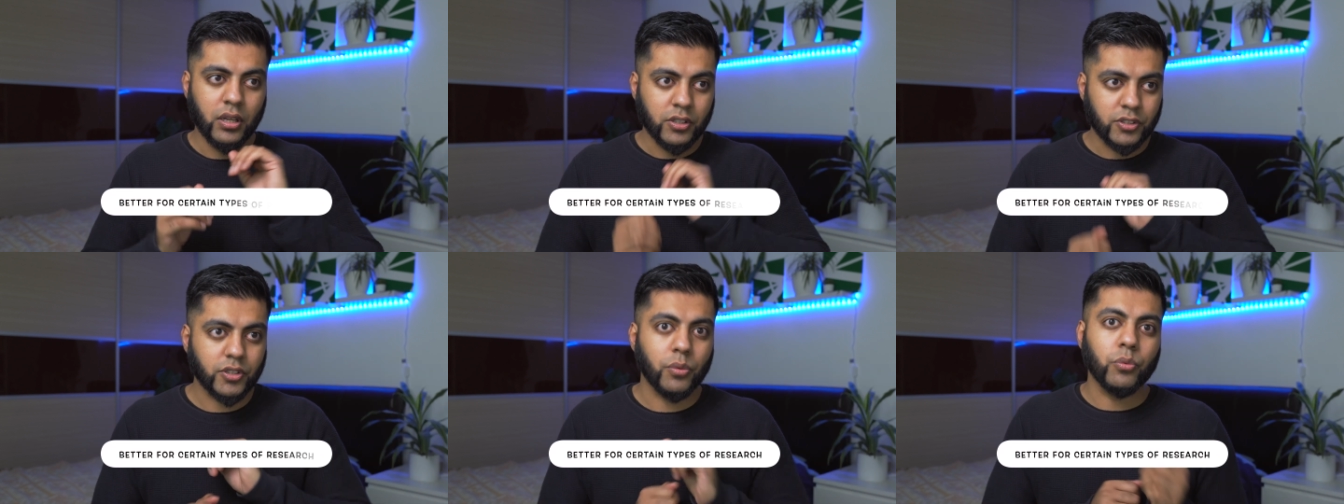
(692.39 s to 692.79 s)

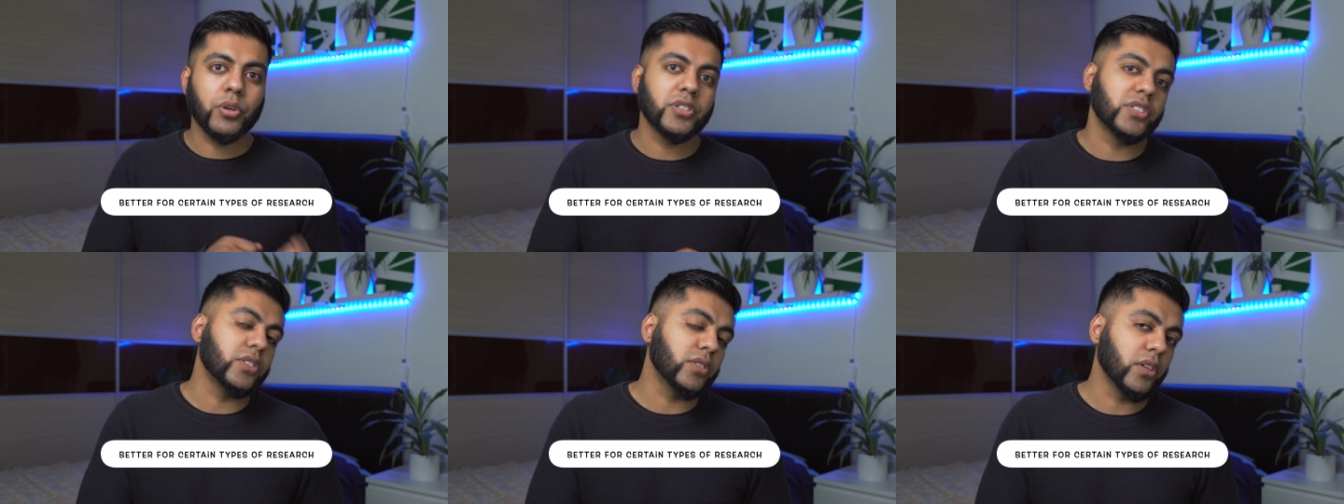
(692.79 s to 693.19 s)
some
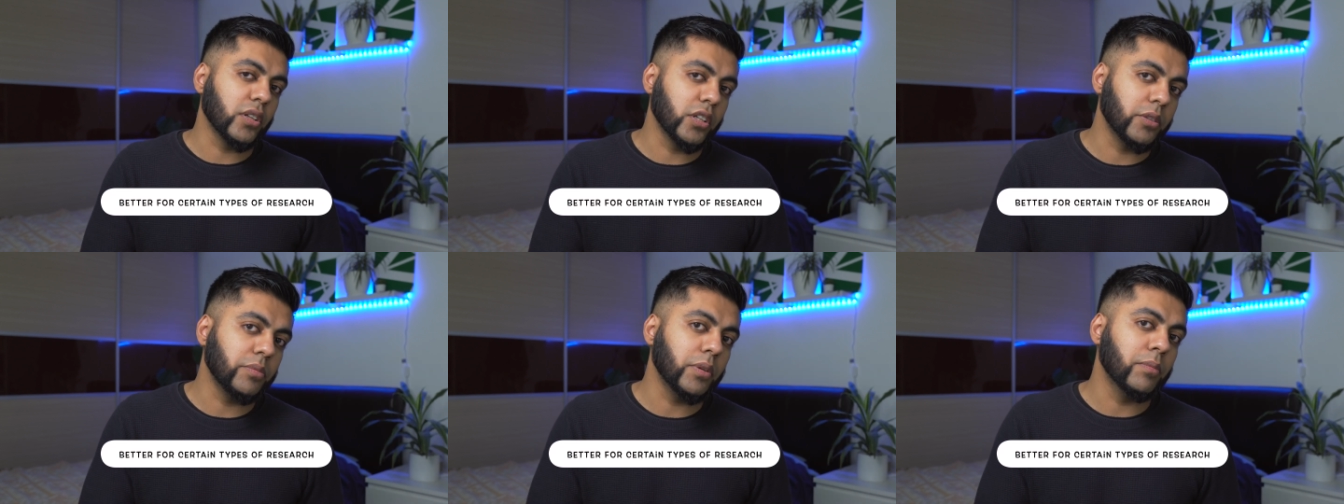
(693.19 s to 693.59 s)
questions are a
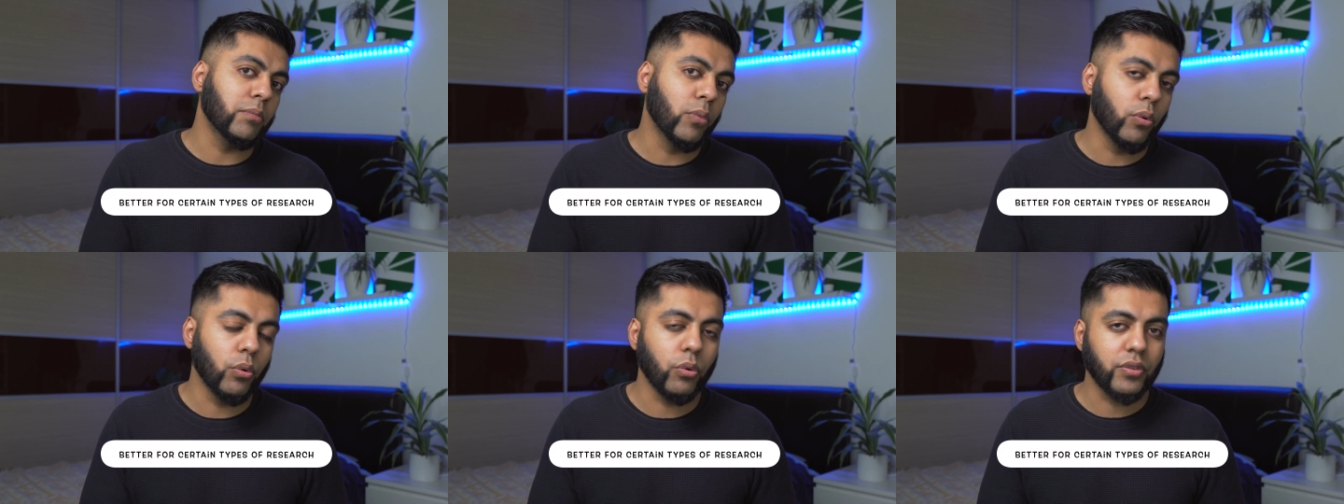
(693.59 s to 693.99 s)
little bit
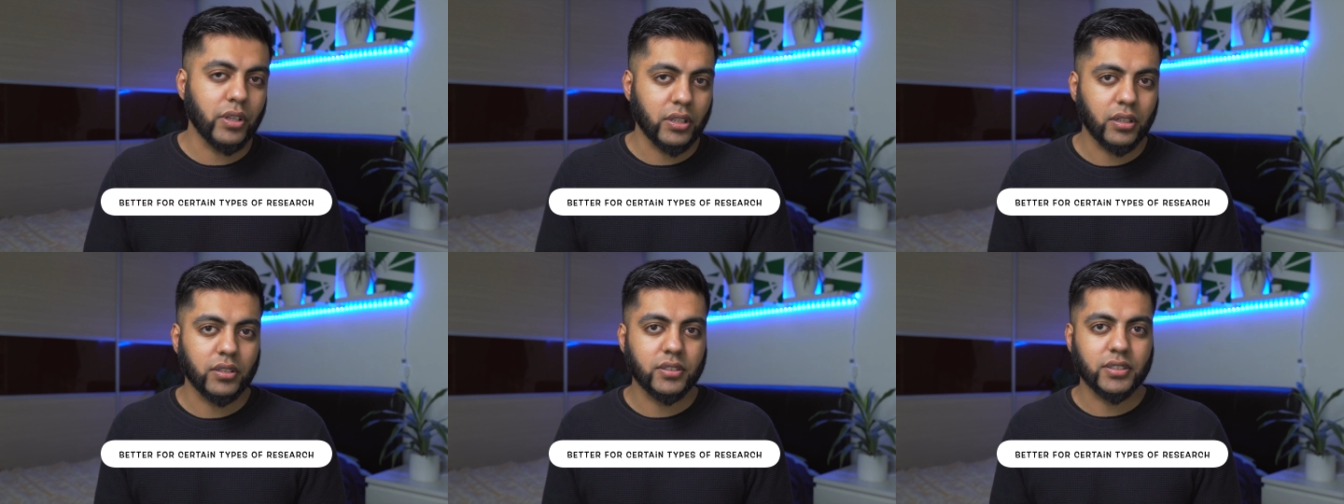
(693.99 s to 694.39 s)
more
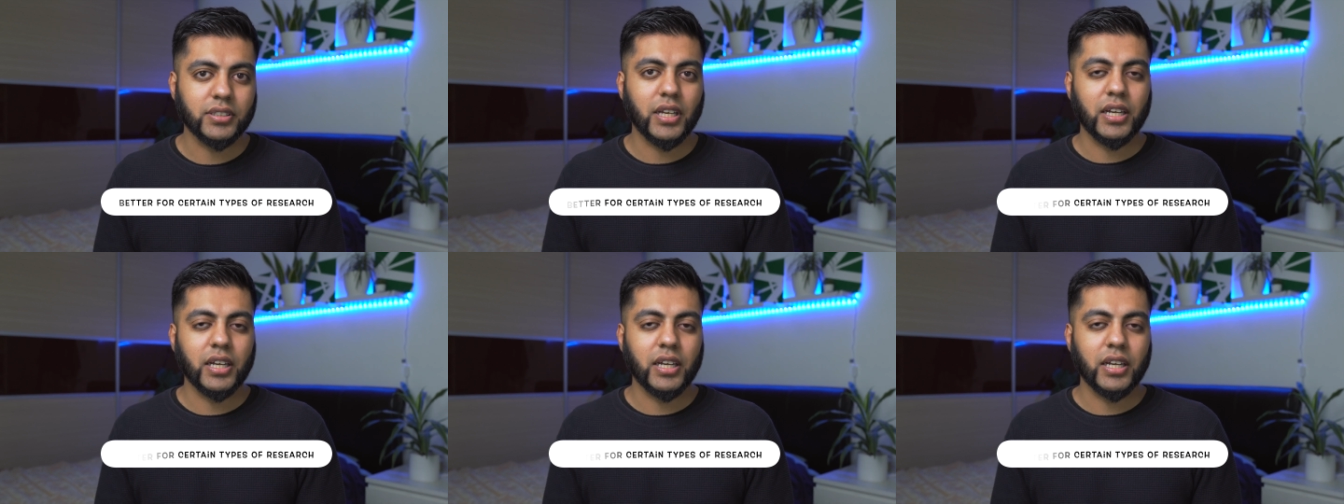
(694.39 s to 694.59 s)
than others,